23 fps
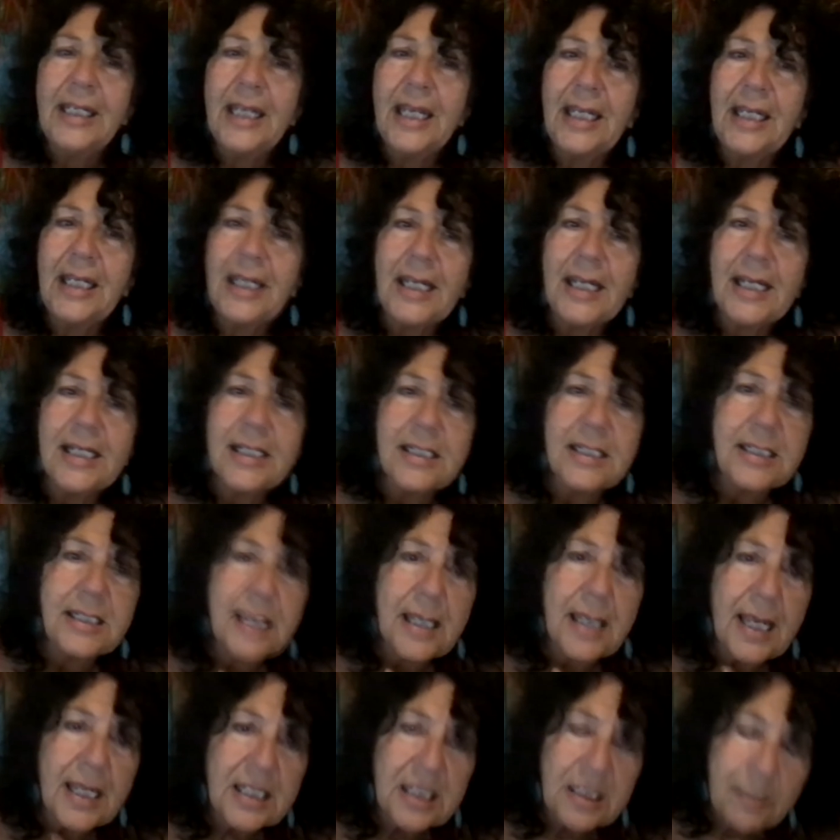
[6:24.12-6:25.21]
it is
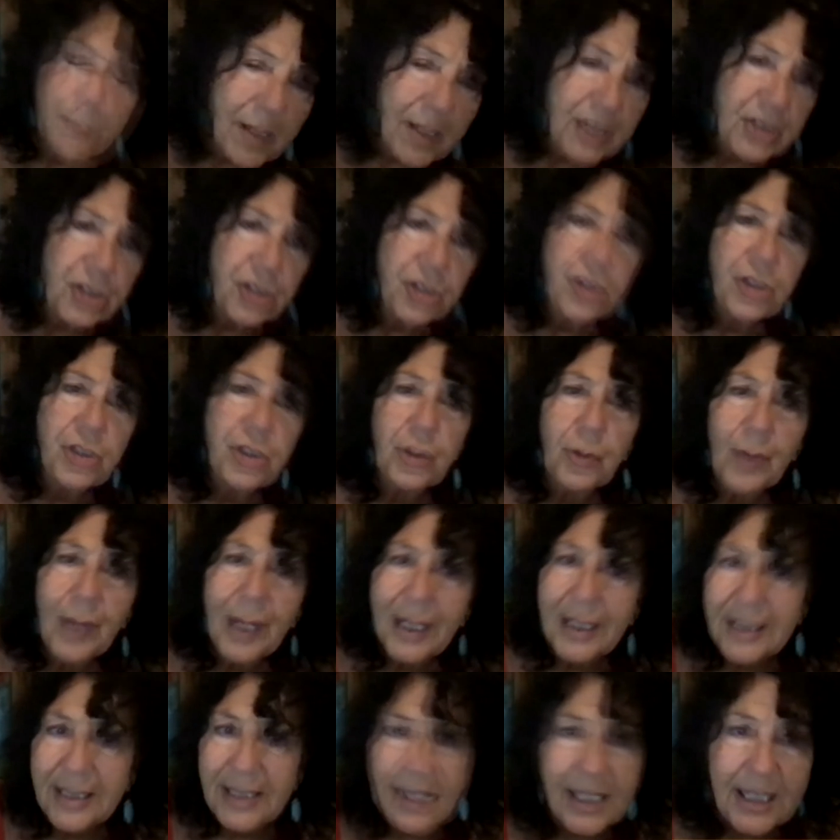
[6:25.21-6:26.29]
as much your
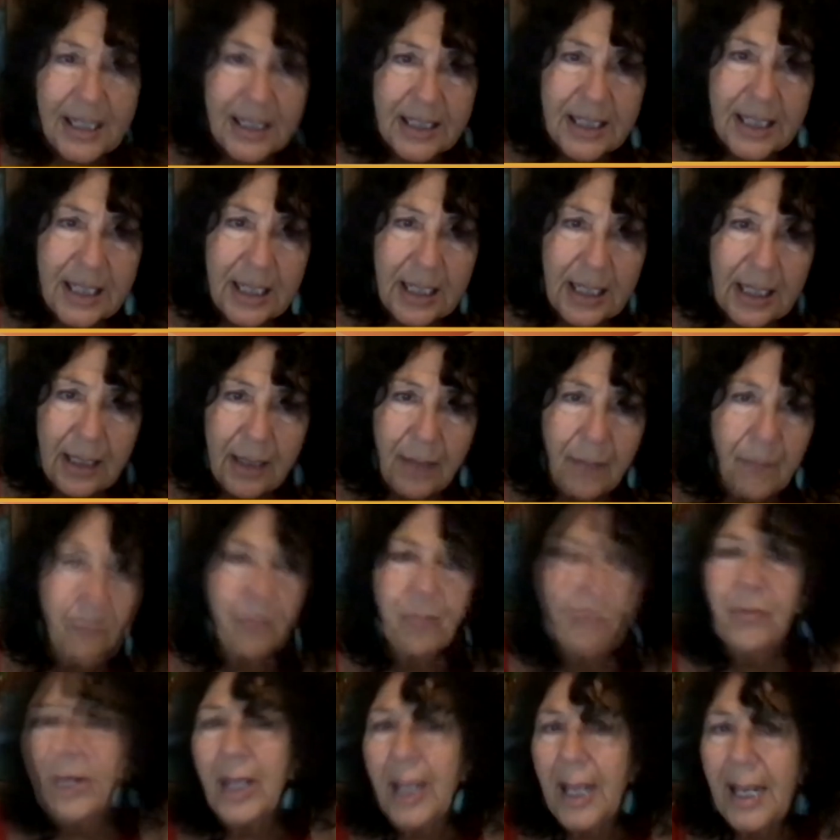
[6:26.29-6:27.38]
identity
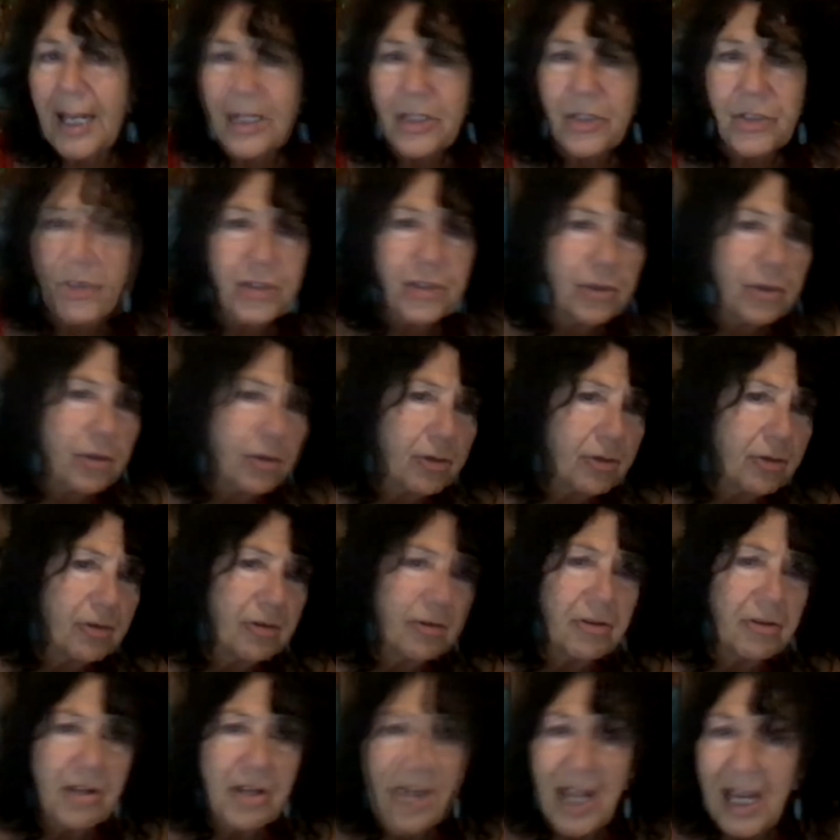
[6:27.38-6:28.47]
as your
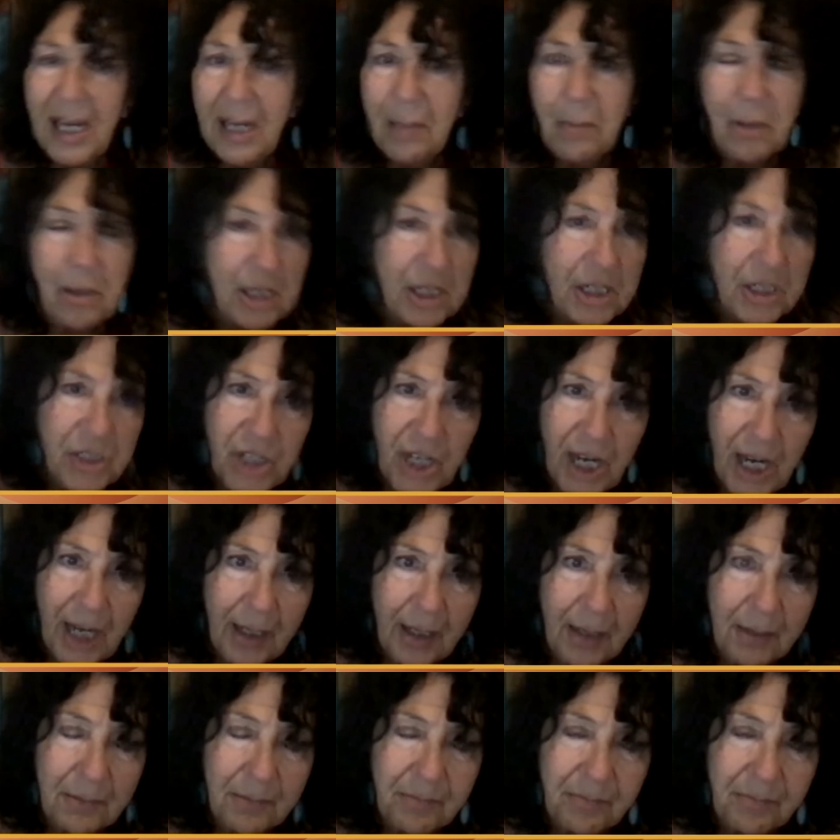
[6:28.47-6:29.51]
name on a check.